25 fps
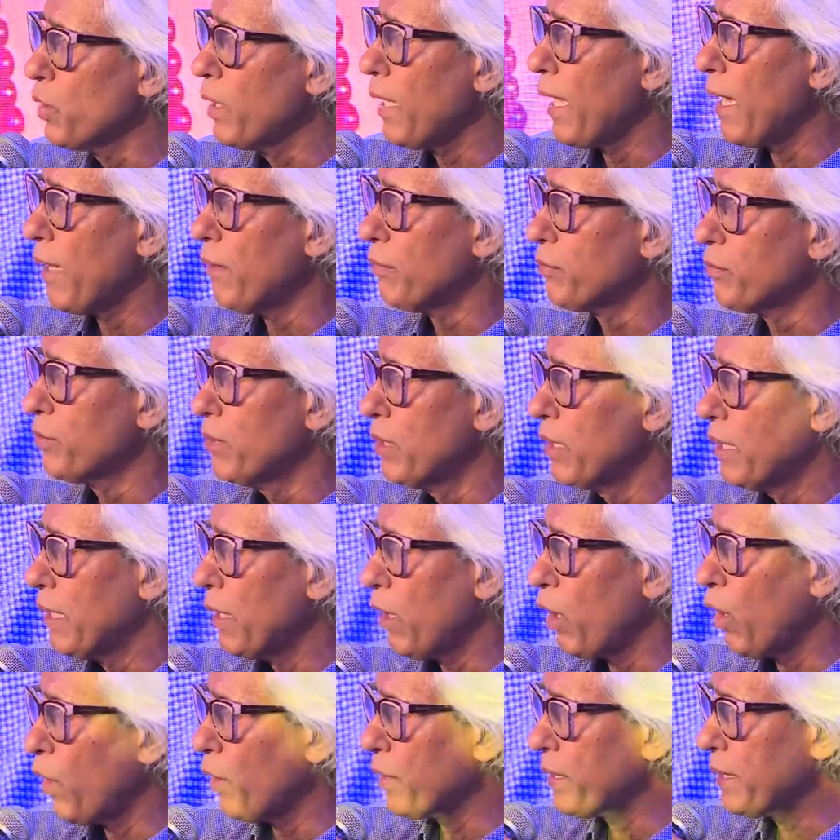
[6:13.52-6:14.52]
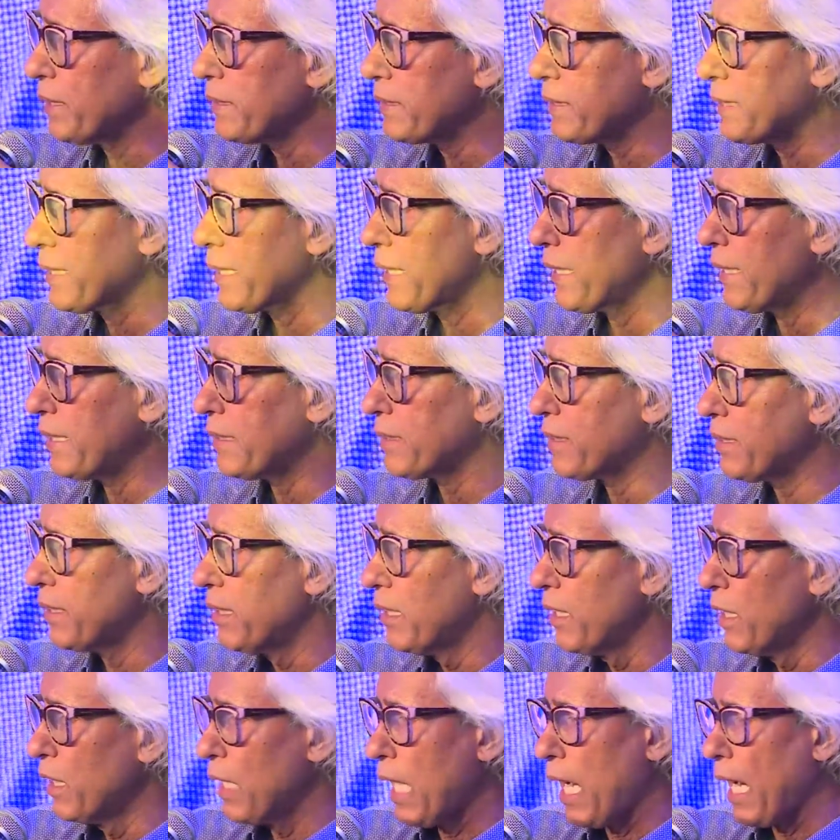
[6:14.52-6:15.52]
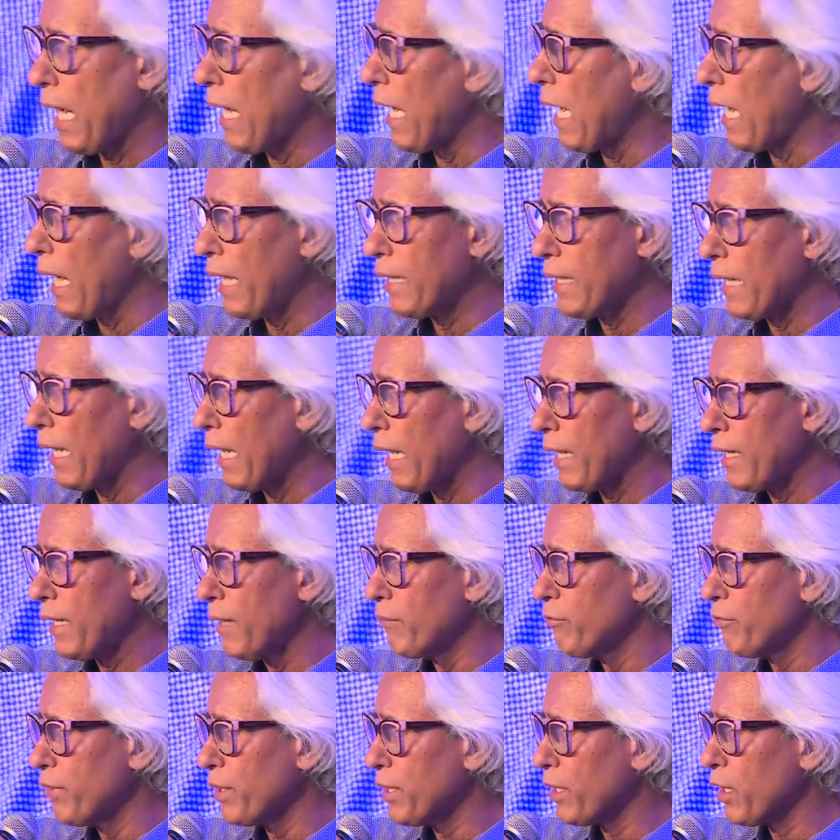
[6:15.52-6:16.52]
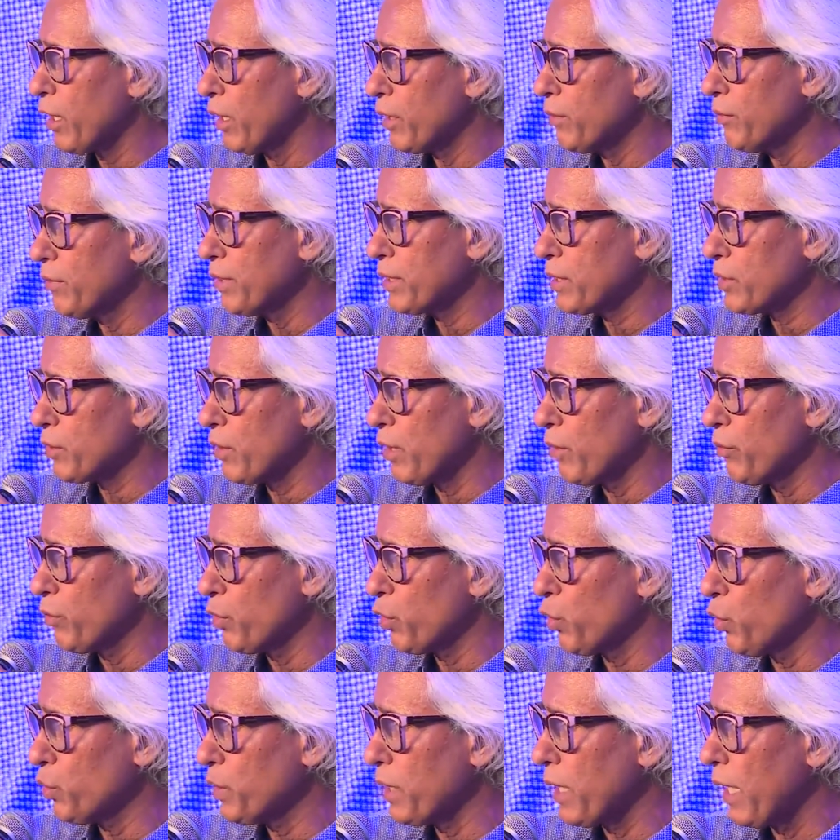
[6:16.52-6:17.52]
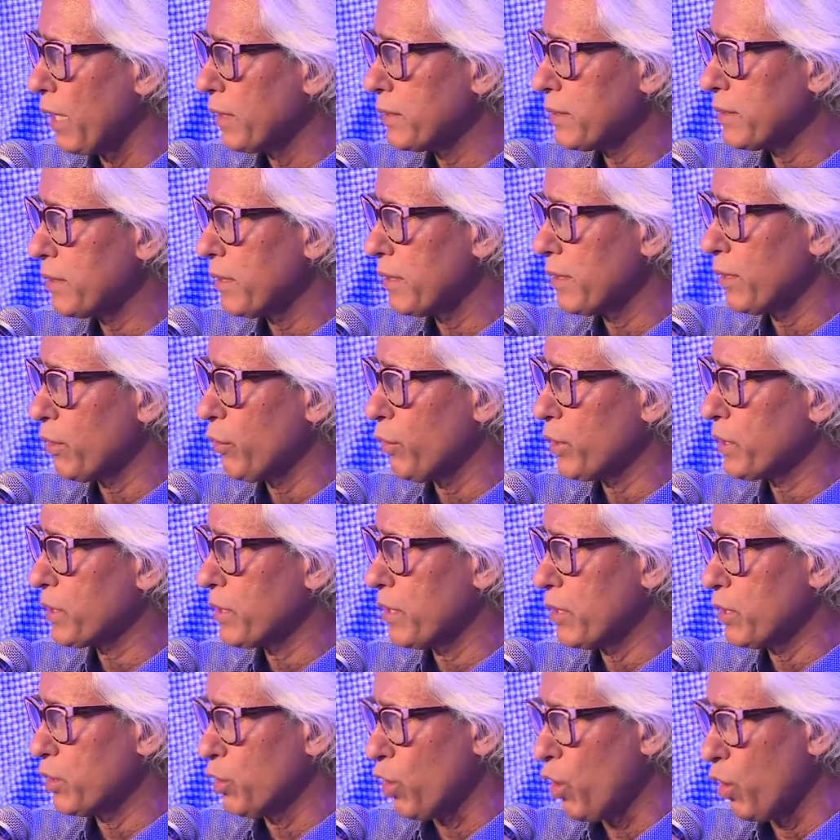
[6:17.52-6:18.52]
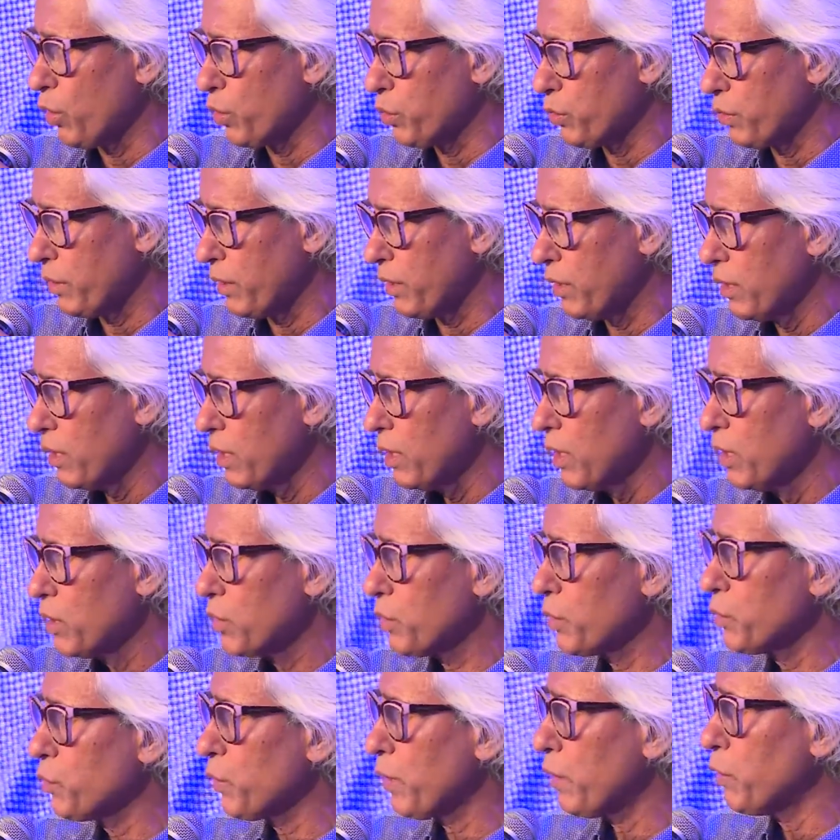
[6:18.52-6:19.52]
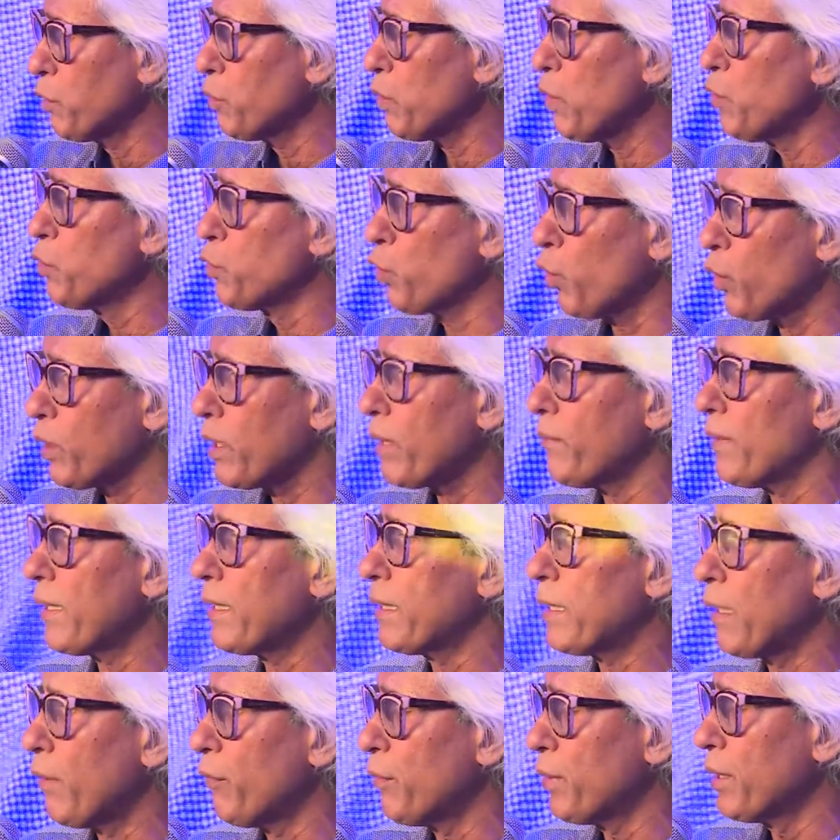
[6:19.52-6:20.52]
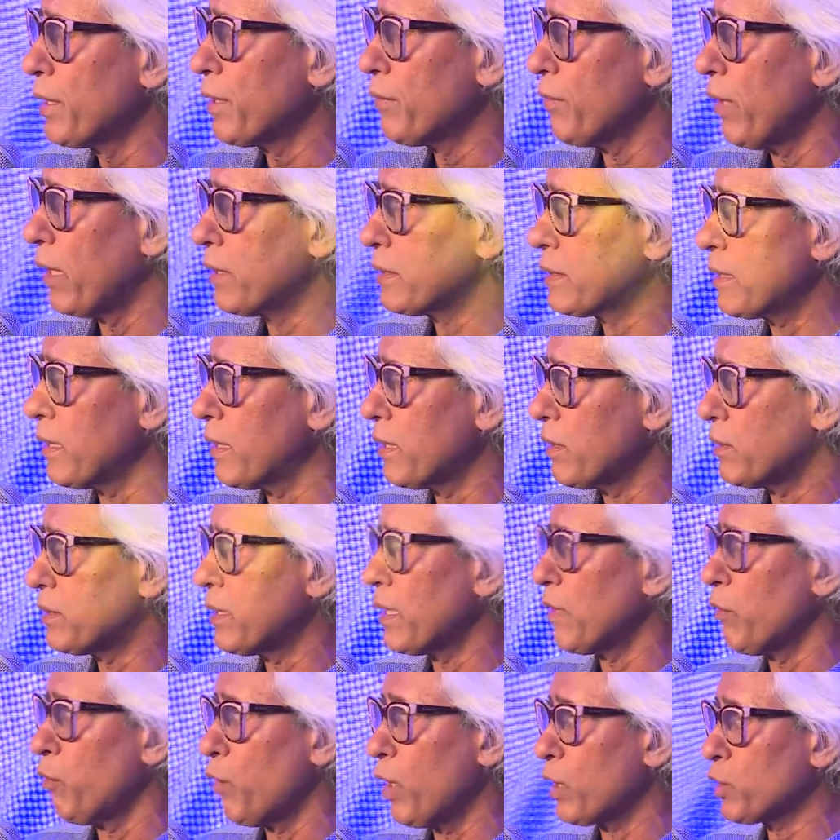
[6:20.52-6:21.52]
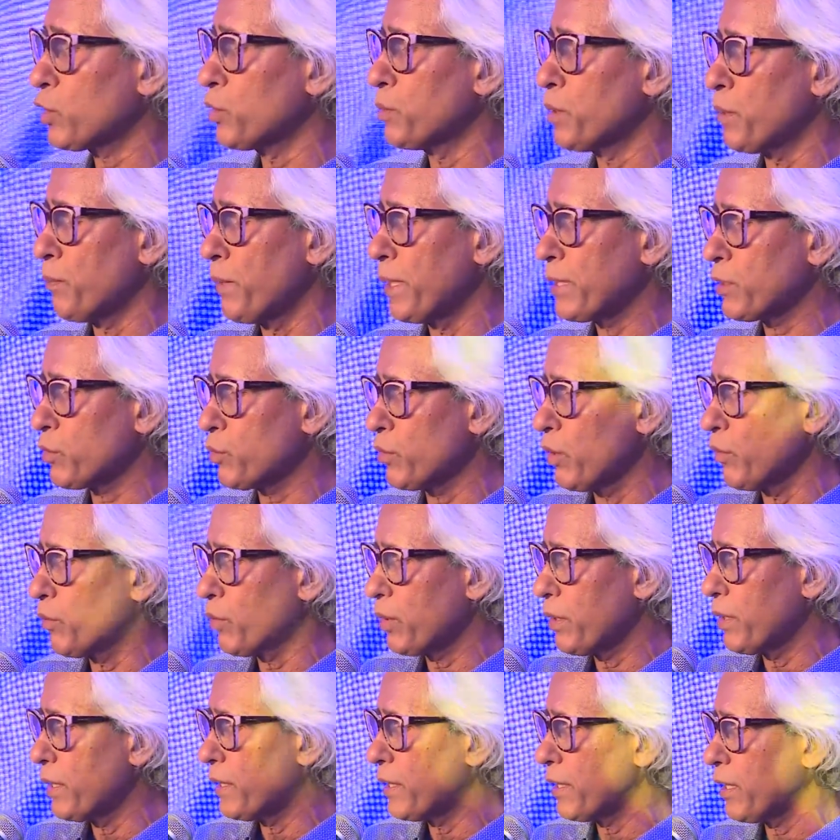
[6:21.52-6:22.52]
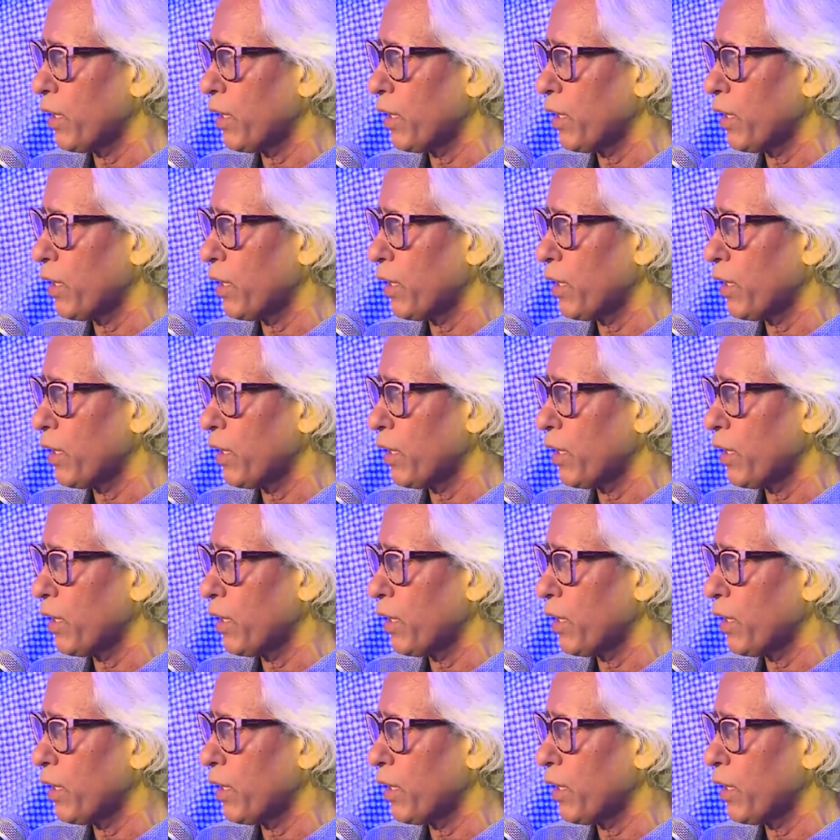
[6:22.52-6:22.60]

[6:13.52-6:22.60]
have audience stickiness. I am very convinced today, if you know the answer, the question is wrong today. So you don't have a definitive answer, what should be the best way of creating